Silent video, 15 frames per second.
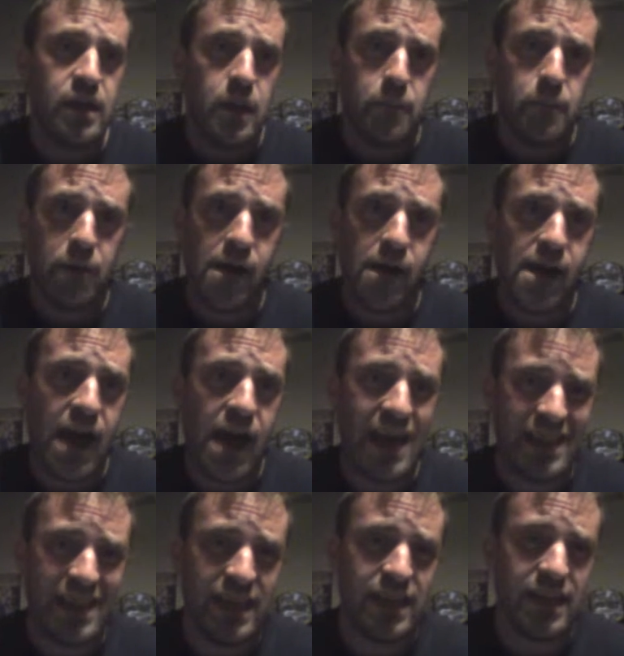But I
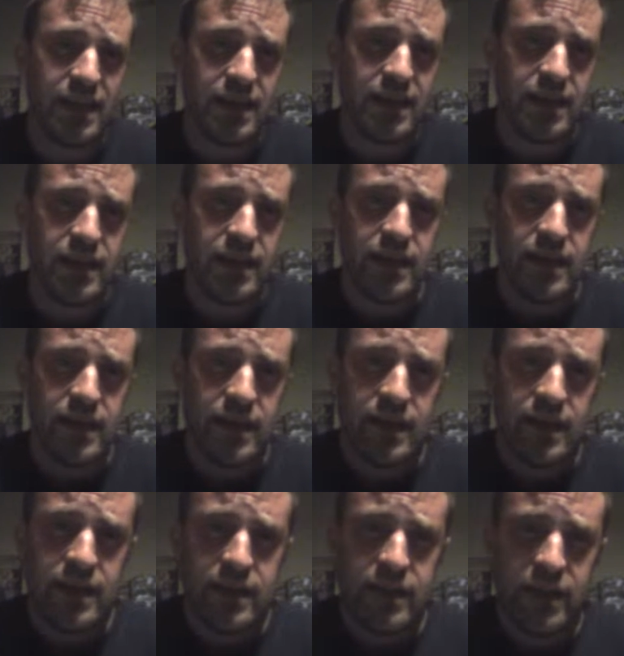think
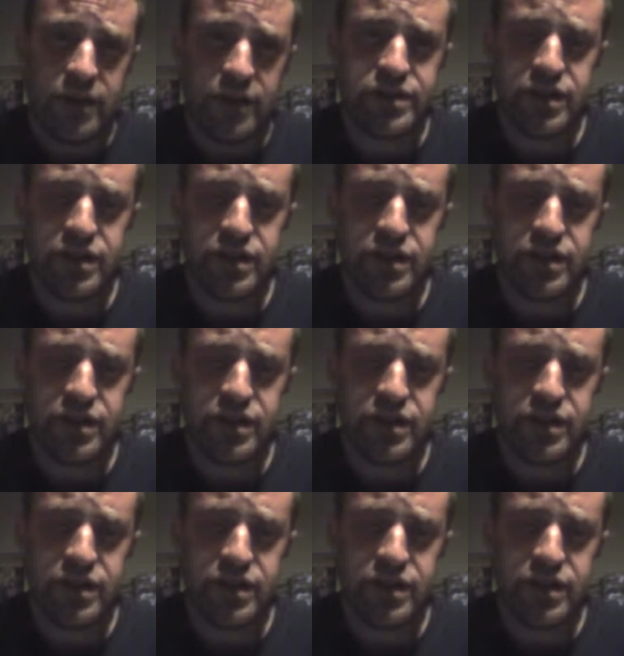there's a